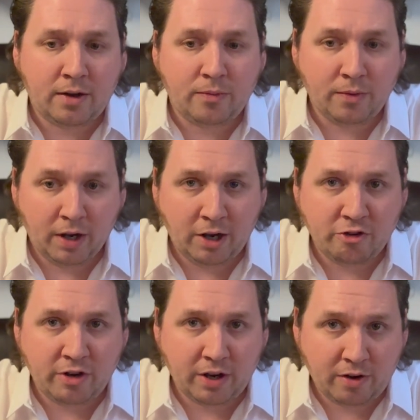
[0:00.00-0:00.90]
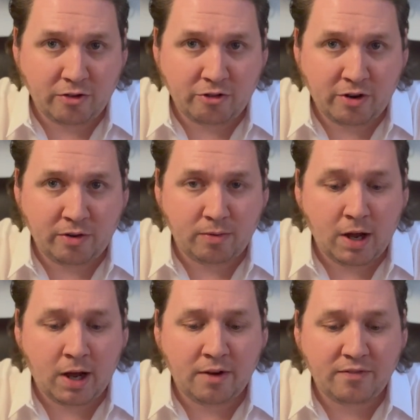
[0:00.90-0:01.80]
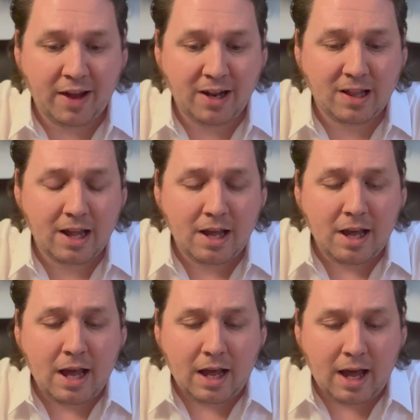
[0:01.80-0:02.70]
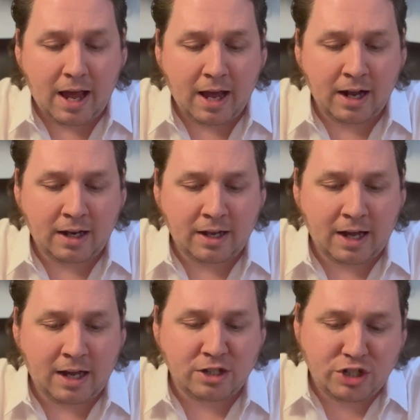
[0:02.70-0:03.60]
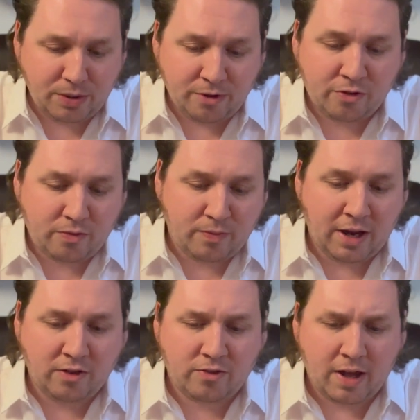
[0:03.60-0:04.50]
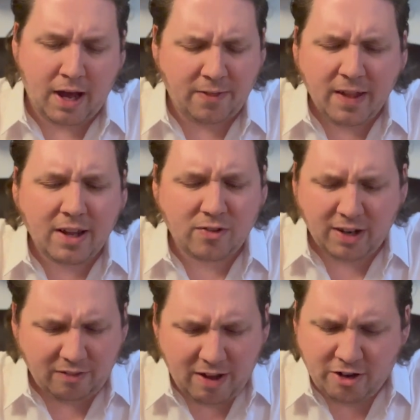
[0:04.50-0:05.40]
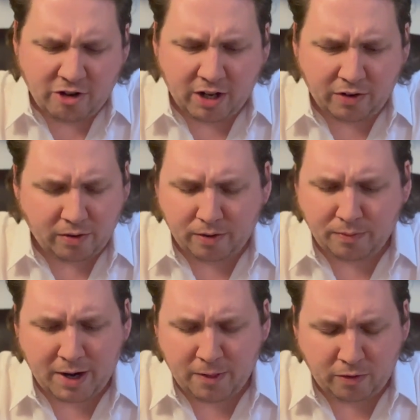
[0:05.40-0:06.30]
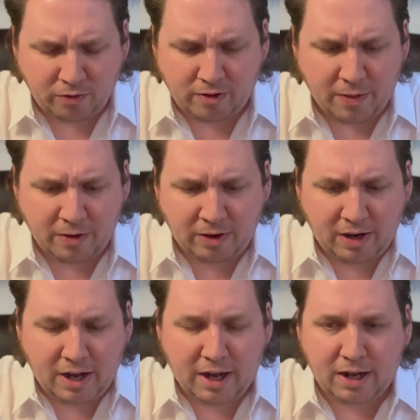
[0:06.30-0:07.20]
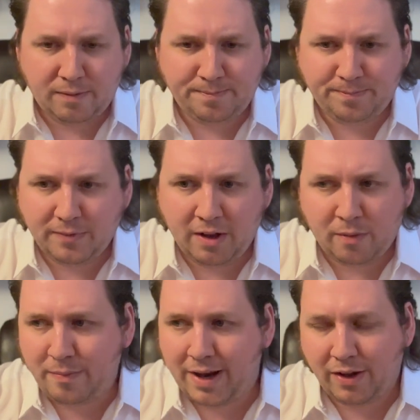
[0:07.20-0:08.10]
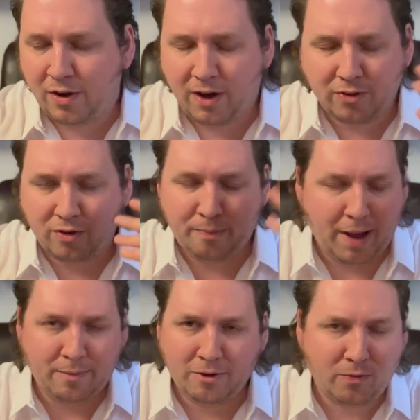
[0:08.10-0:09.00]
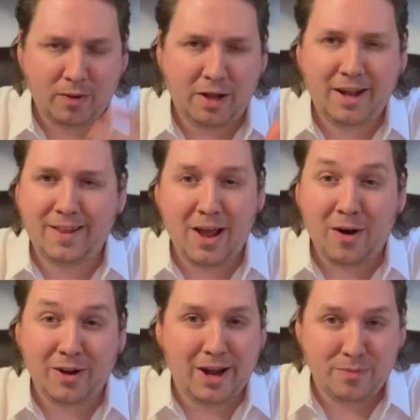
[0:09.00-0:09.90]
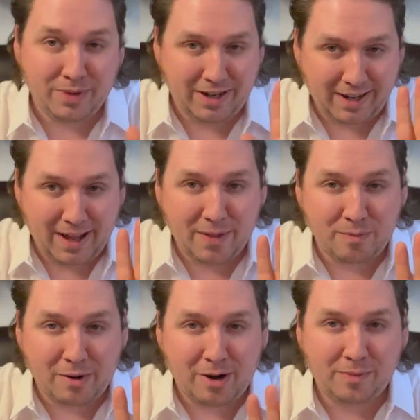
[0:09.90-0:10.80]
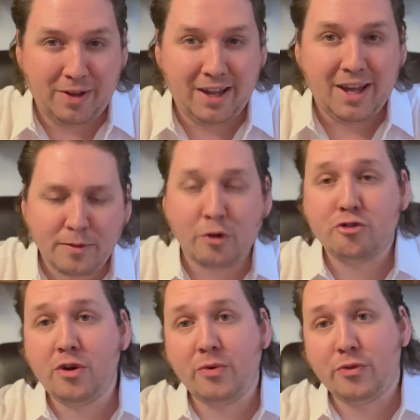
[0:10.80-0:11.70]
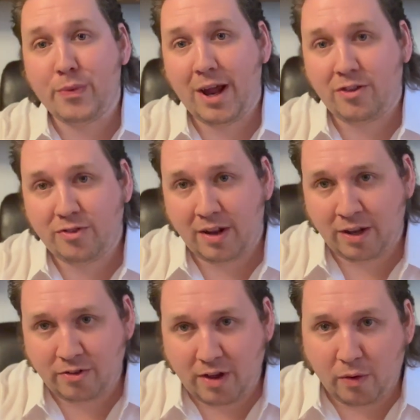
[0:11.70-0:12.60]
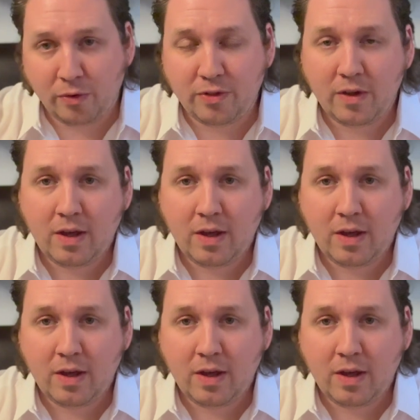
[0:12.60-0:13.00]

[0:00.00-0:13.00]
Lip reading: religion, a Christian faith, and she was raised, I think, as an evangelical or one of those southern, Pentecostal or Baptist. They all kind of blend together. Pardon me. No, she was raised in the South.